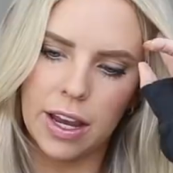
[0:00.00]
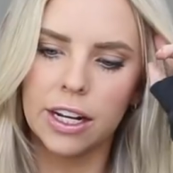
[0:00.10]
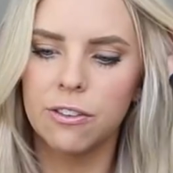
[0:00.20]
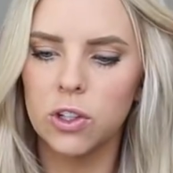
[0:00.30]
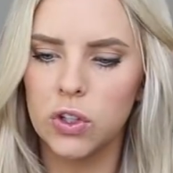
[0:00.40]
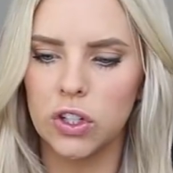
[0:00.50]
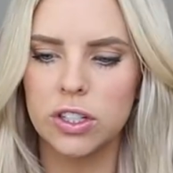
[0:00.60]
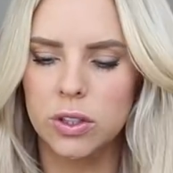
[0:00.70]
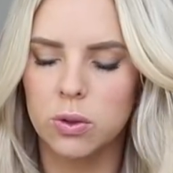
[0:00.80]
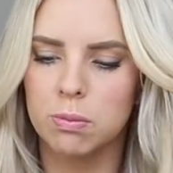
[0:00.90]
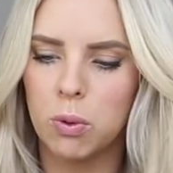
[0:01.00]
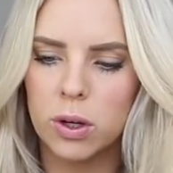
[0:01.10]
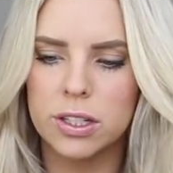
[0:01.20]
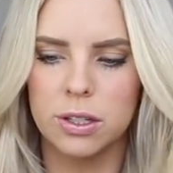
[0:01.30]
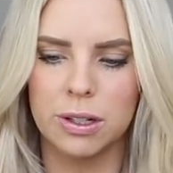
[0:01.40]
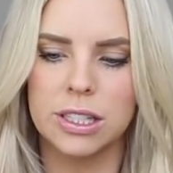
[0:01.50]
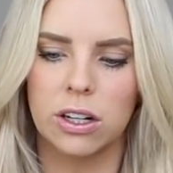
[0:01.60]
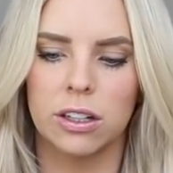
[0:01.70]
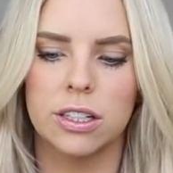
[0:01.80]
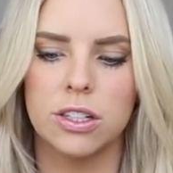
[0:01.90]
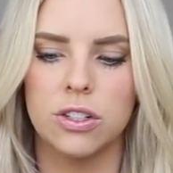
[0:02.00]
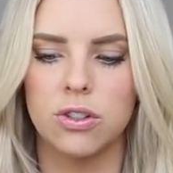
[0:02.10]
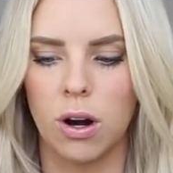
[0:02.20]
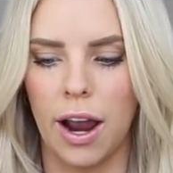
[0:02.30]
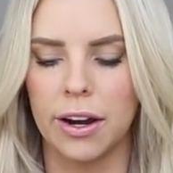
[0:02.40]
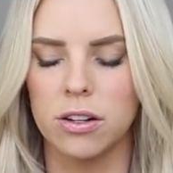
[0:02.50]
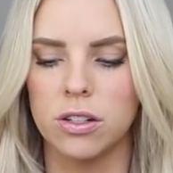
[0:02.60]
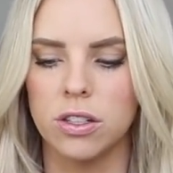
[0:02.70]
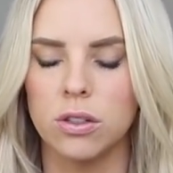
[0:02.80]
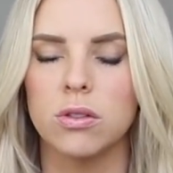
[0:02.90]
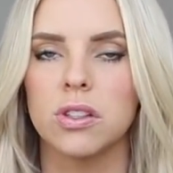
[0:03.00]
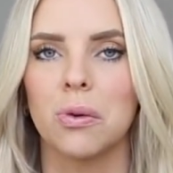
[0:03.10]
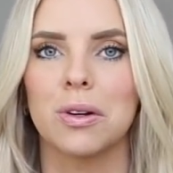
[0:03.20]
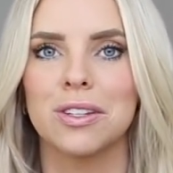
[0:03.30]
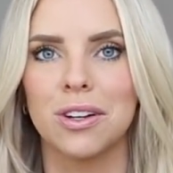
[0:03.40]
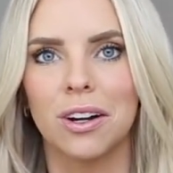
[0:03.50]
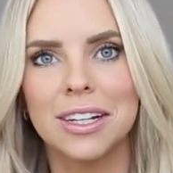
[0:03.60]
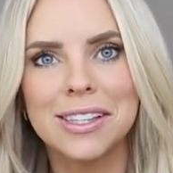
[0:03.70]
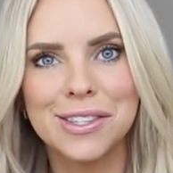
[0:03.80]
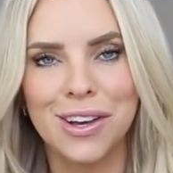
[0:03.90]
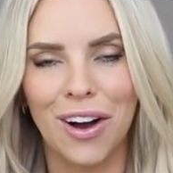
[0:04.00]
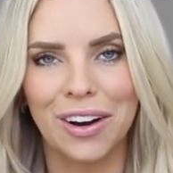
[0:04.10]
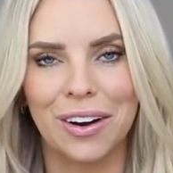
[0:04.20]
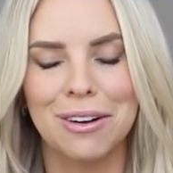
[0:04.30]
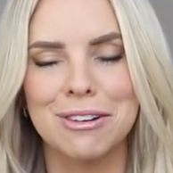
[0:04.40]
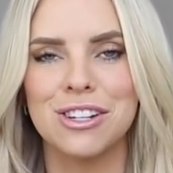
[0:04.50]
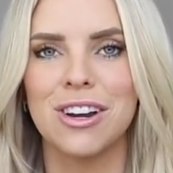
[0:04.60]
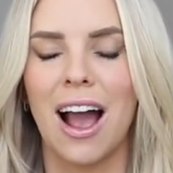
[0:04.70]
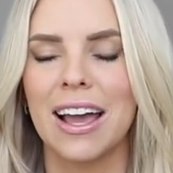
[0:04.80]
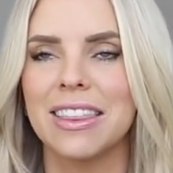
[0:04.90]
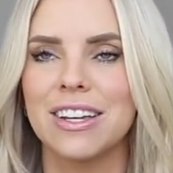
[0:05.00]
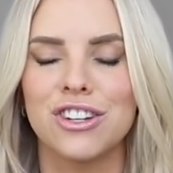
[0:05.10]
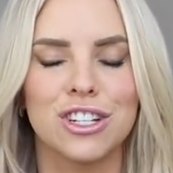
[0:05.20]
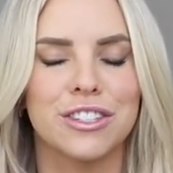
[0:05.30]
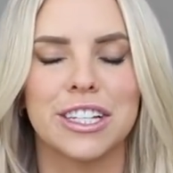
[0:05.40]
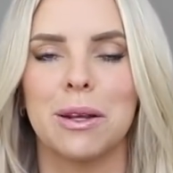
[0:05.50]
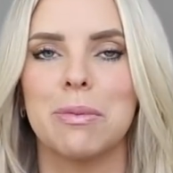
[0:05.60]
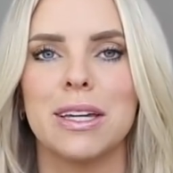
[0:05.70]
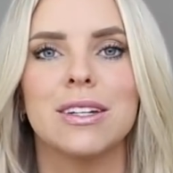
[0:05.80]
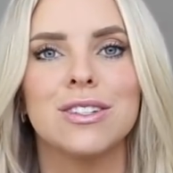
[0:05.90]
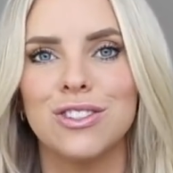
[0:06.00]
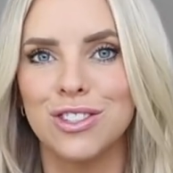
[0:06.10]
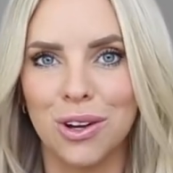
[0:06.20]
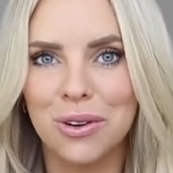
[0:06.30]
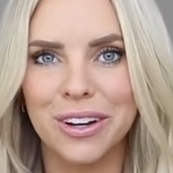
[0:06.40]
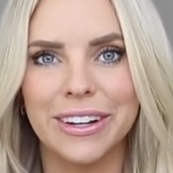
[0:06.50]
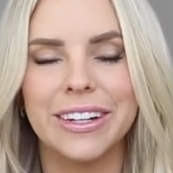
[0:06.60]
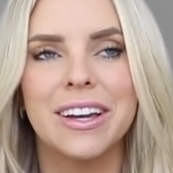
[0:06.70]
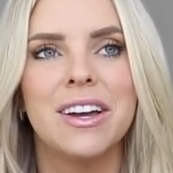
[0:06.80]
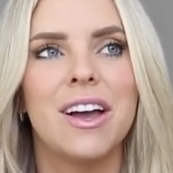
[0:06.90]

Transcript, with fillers: Any future sports you want Scarlett to try or do. So we're starting soccer, which I think she is gonna be so good.